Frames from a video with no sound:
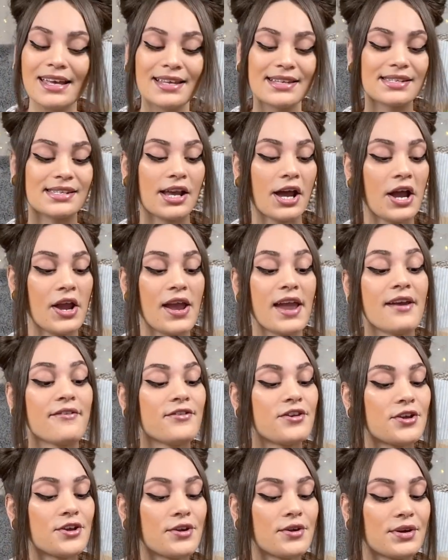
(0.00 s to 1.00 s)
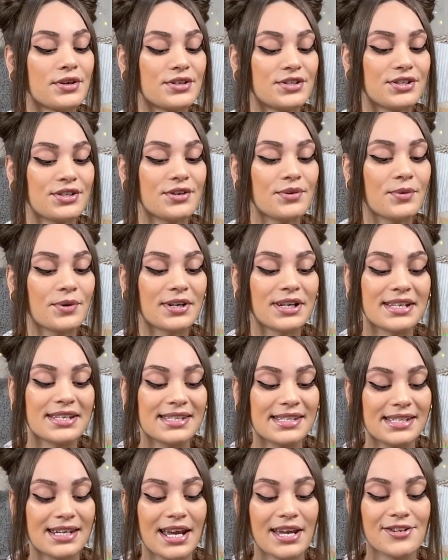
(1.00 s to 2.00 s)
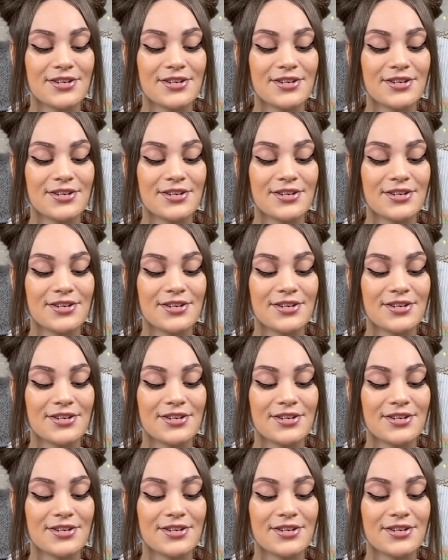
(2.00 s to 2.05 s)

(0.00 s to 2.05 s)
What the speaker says: So if you do want to stay